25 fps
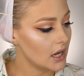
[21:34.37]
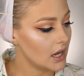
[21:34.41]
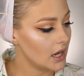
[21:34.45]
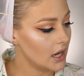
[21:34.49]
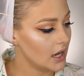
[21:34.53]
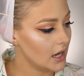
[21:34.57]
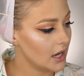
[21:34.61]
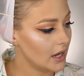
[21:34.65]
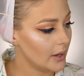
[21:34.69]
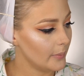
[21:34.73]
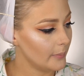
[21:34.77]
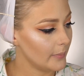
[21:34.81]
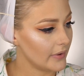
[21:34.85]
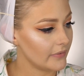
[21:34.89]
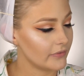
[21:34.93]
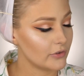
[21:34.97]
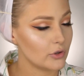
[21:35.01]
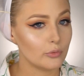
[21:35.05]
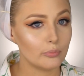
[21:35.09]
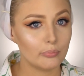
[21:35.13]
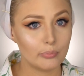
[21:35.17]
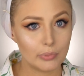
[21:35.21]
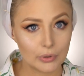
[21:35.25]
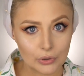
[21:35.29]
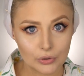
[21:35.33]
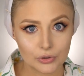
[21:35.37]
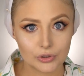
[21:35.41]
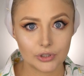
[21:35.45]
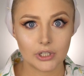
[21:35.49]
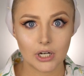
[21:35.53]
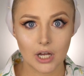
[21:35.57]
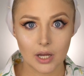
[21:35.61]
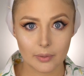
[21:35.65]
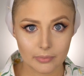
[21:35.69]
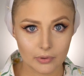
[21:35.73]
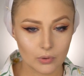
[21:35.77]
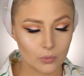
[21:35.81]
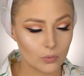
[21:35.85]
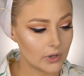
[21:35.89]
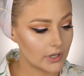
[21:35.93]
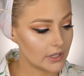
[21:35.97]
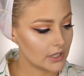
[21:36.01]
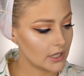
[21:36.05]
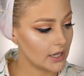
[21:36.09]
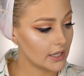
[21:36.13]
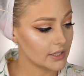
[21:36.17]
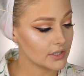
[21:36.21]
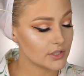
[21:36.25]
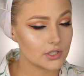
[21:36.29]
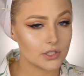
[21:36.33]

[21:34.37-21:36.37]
if you build it up and whatnot.